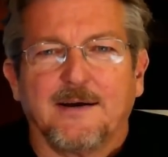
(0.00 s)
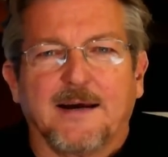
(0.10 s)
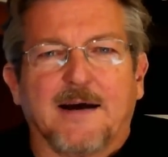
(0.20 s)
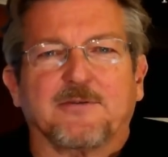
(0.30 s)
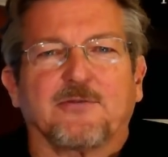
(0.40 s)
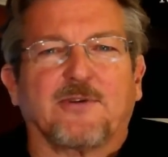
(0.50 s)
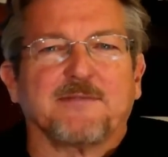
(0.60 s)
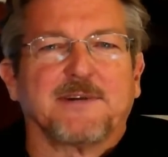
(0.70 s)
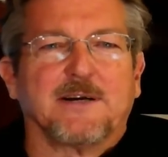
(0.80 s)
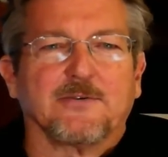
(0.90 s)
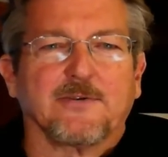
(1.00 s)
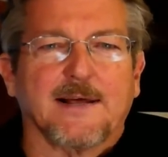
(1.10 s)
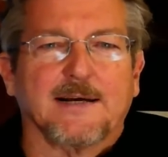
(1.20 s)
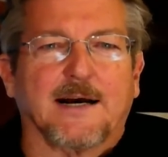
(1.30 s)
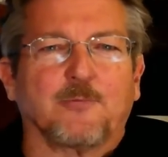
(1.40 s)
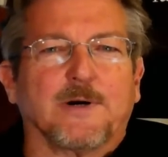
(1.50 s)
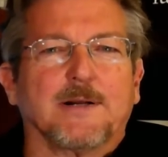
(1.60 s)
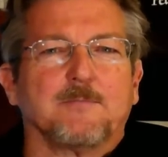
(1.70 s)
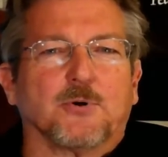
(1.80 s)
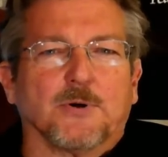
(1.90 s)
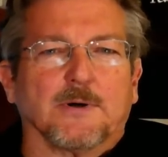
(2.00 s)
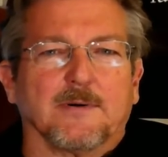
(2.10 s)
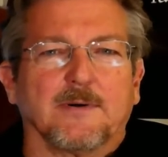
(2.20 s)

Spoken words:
After 7 years of that, I wanted more.